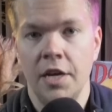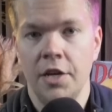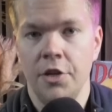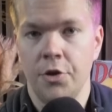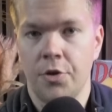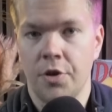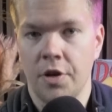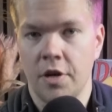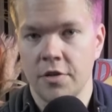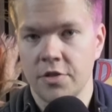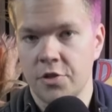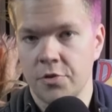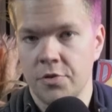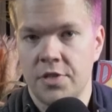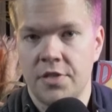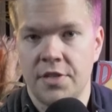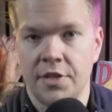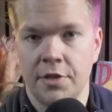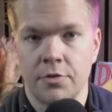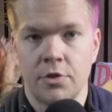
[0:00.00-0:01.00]
You can also
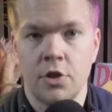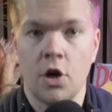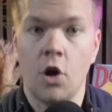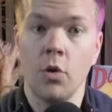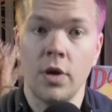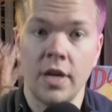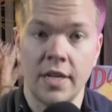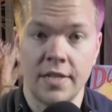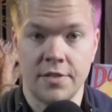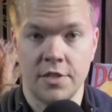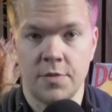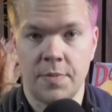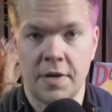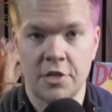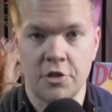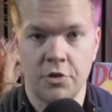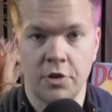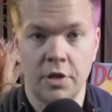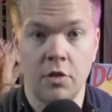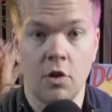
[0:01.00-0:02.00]
steal tokens, especially